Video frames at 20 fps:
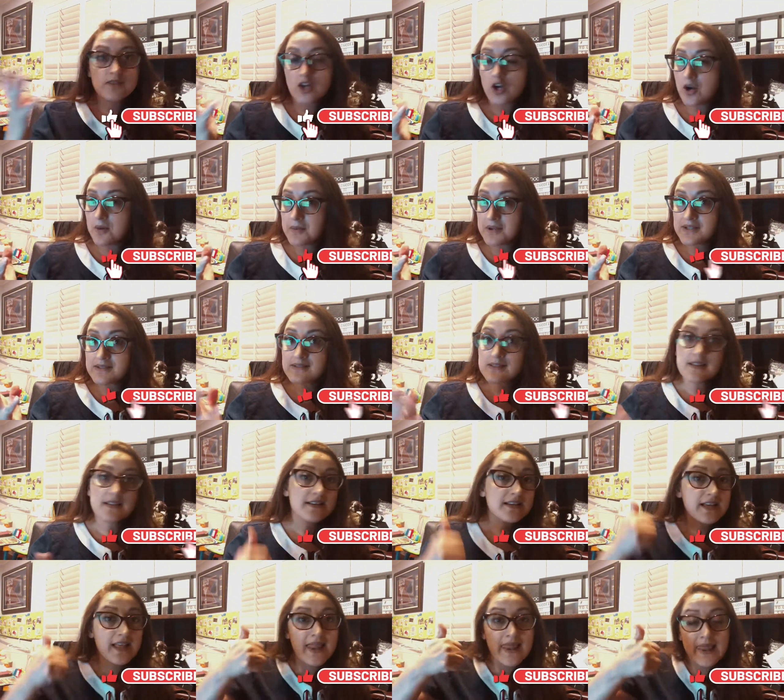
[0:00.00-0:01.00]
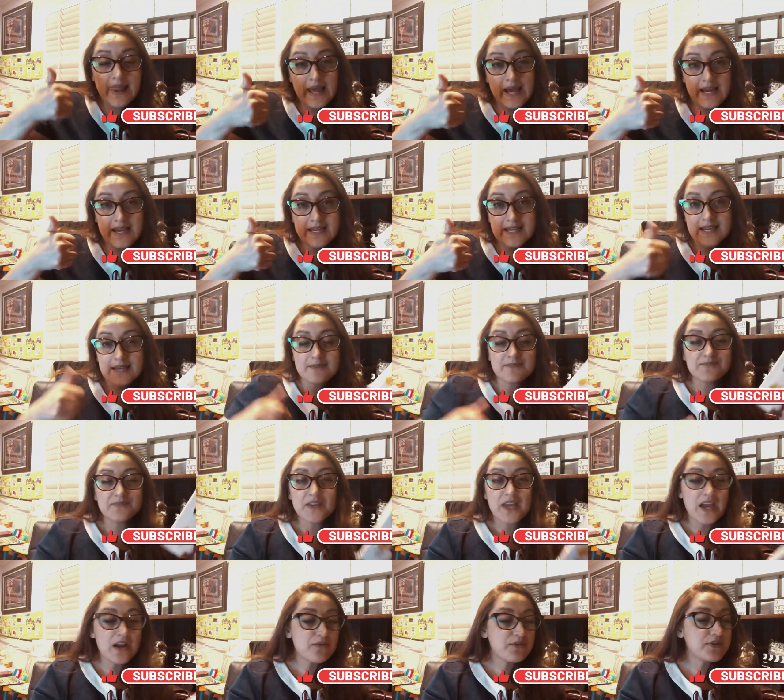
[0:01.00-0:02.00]
Comment, like,
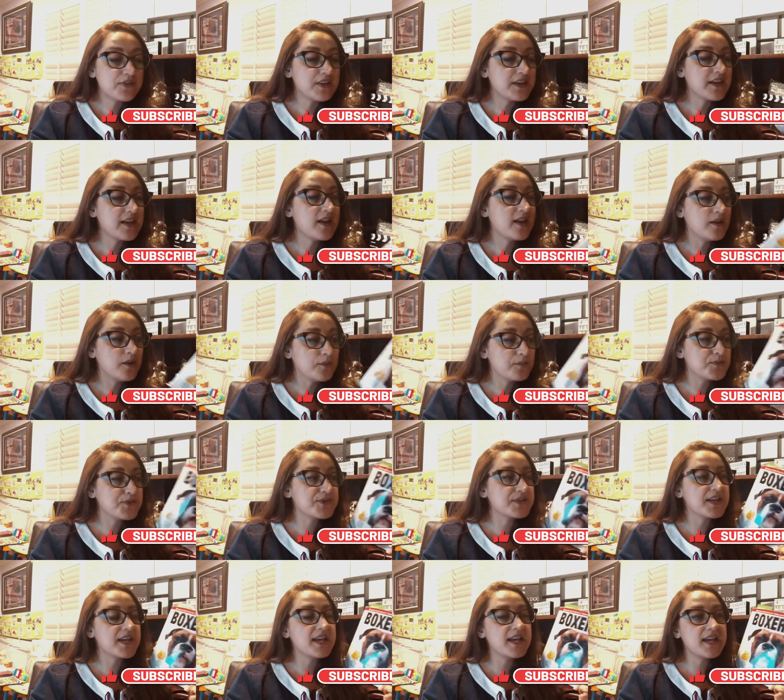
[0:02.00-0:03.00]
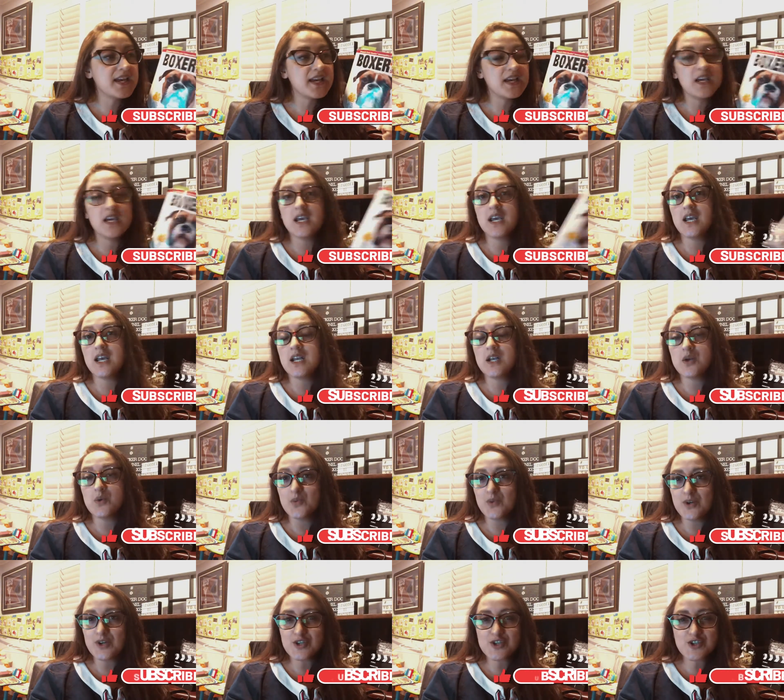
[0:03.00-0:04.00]
everything helps. And
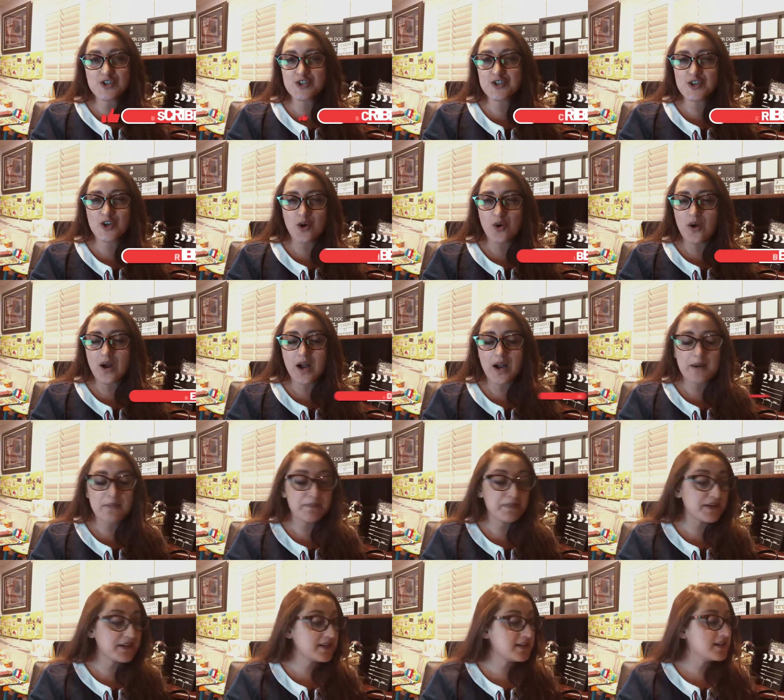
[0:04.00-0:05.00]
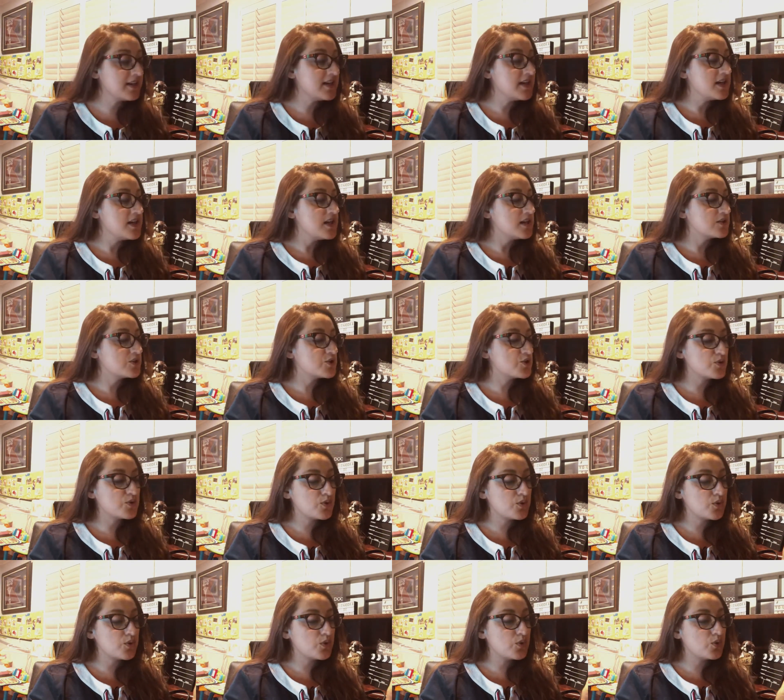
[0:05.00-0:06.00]
we're just so happy
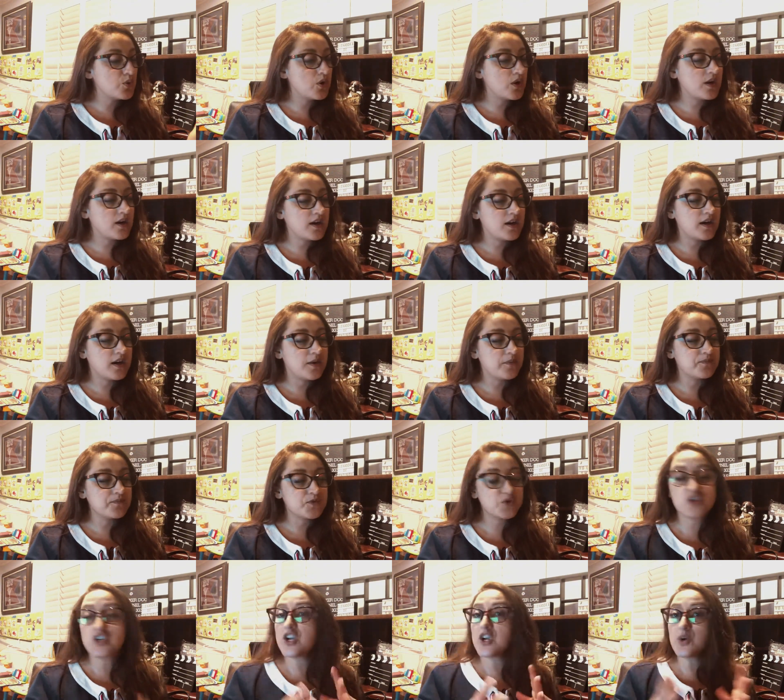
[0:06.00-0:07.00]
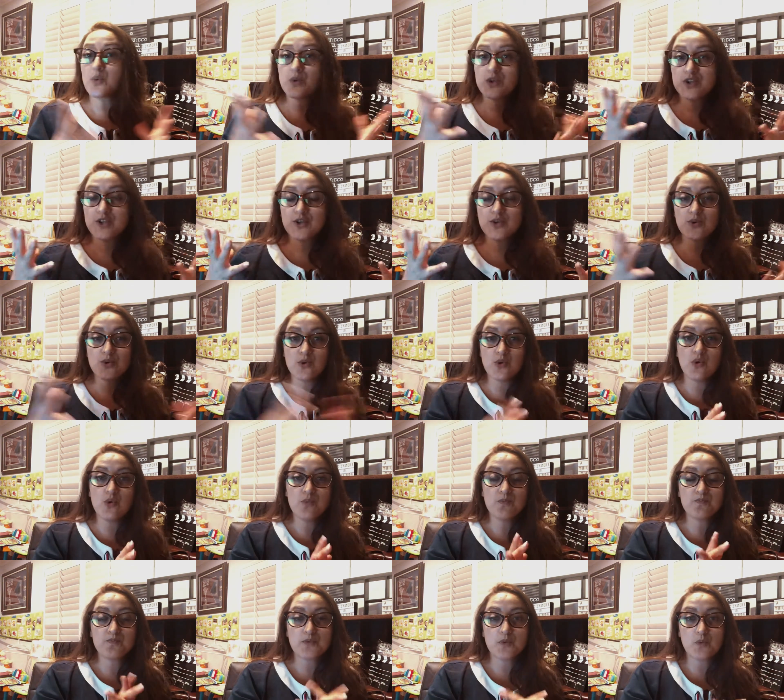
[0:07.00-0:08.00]
to share with you
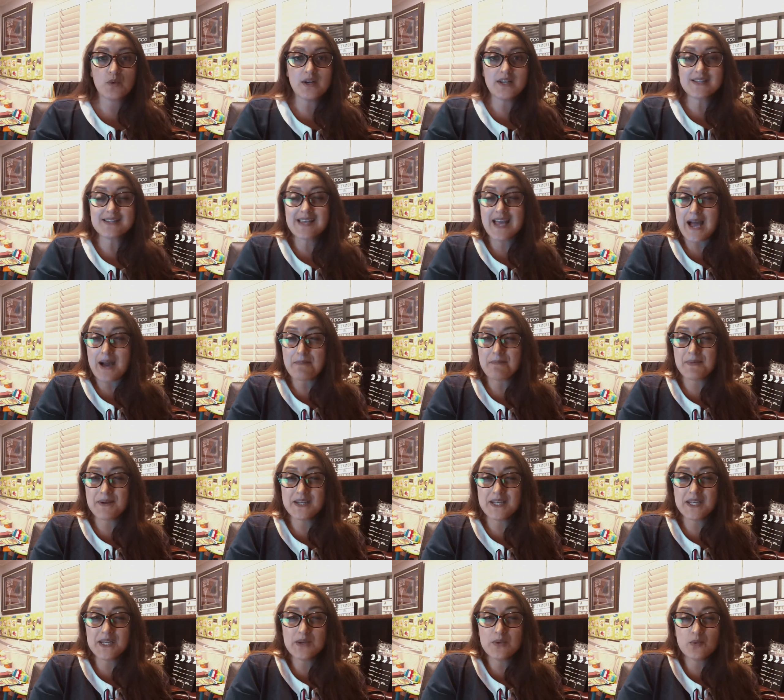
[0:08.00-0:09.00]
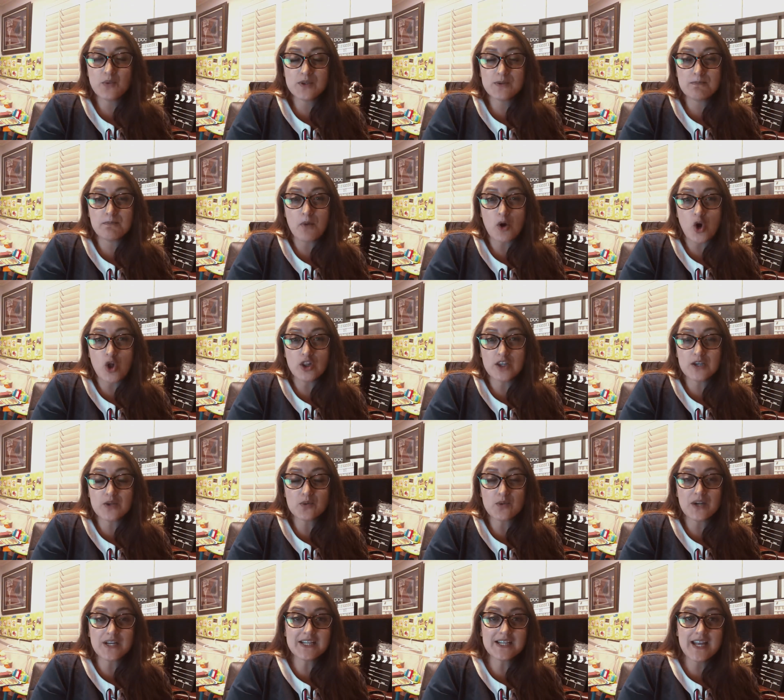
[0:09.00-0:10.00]
what is happening with Molly
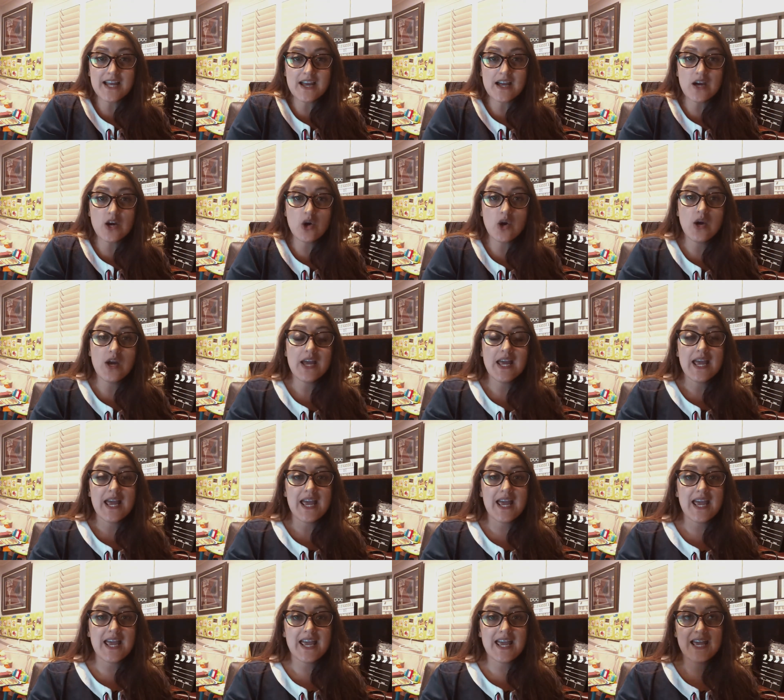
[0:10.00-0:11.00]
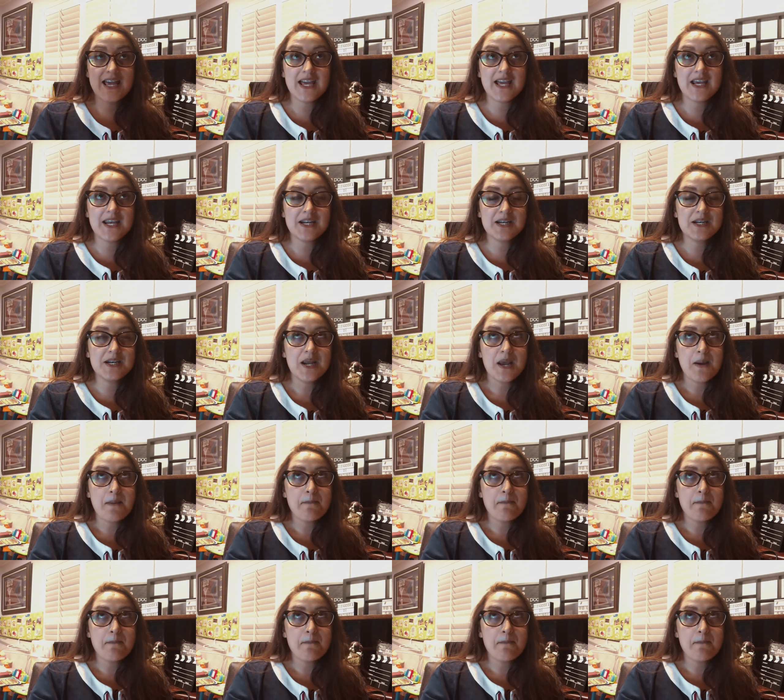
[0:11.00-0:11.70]
right now. And